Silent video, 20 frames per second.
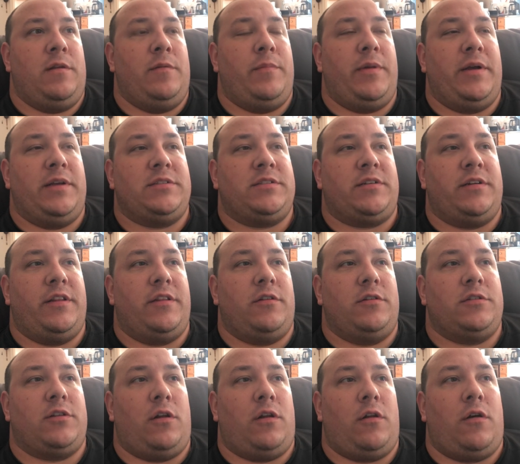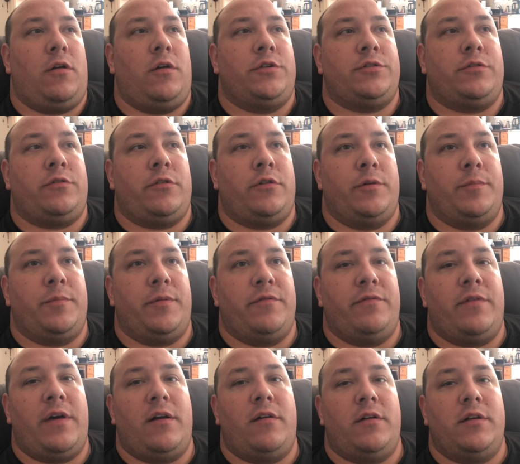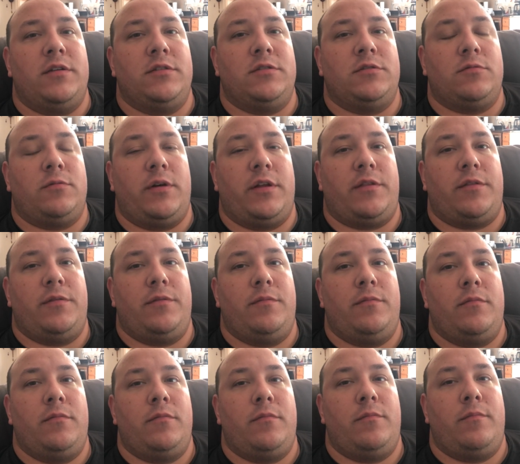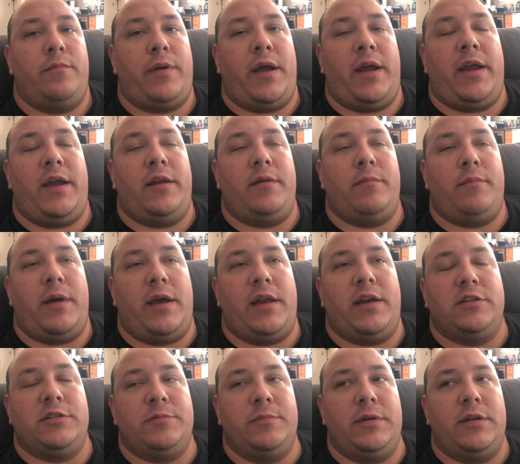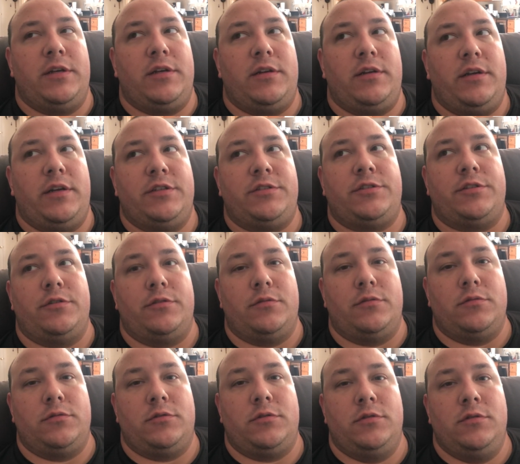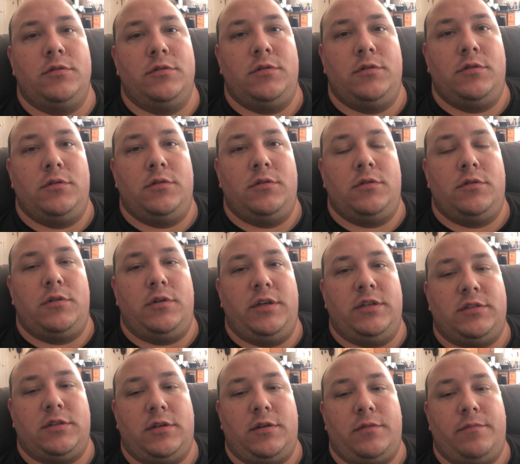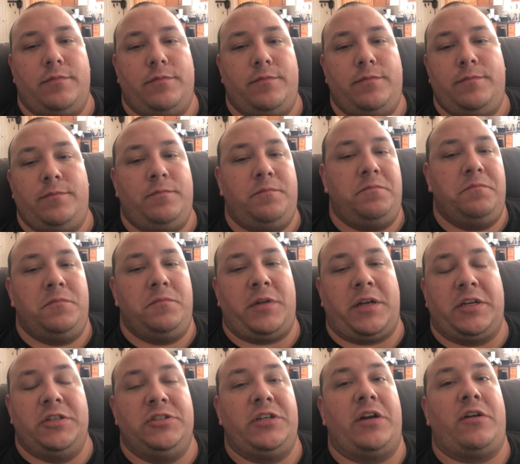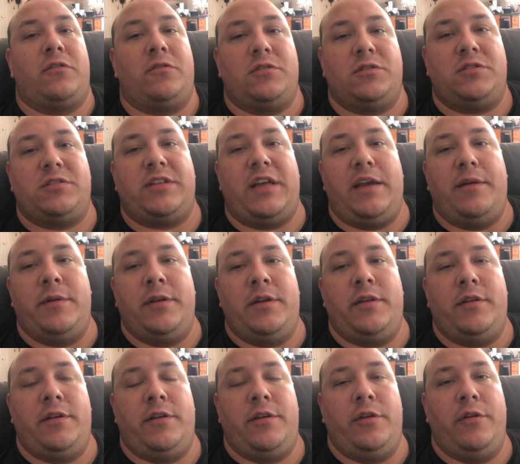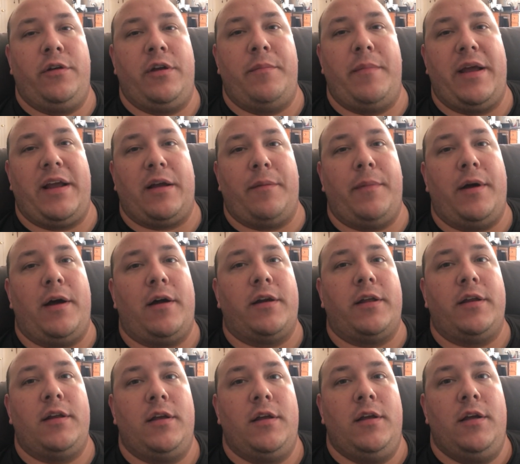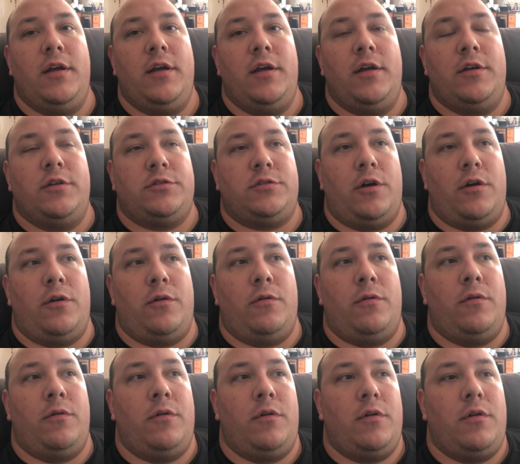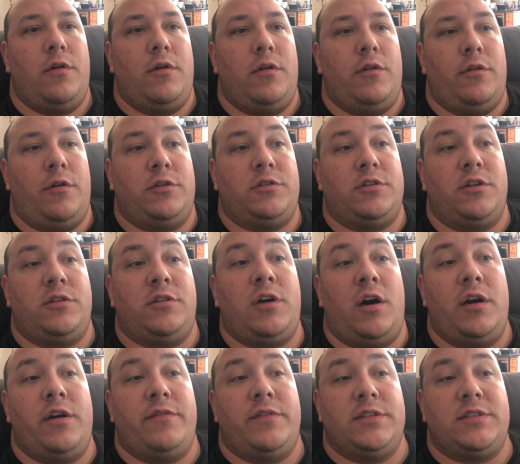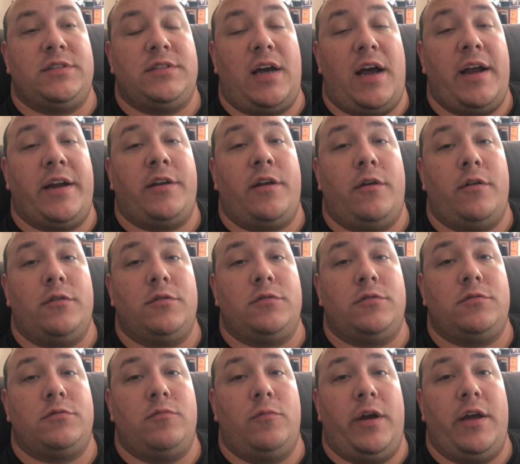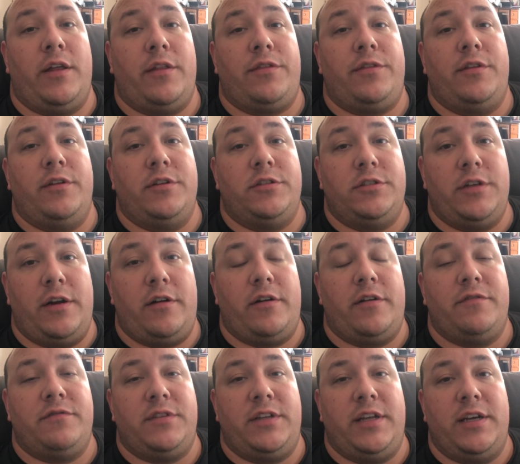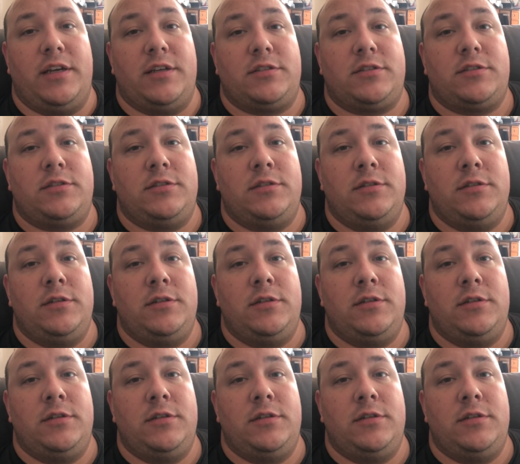basically there's a large group of veterans with pain management issues is a like a general statement that you can make about it. So there's a ton of us diagnosed with degenerative discs.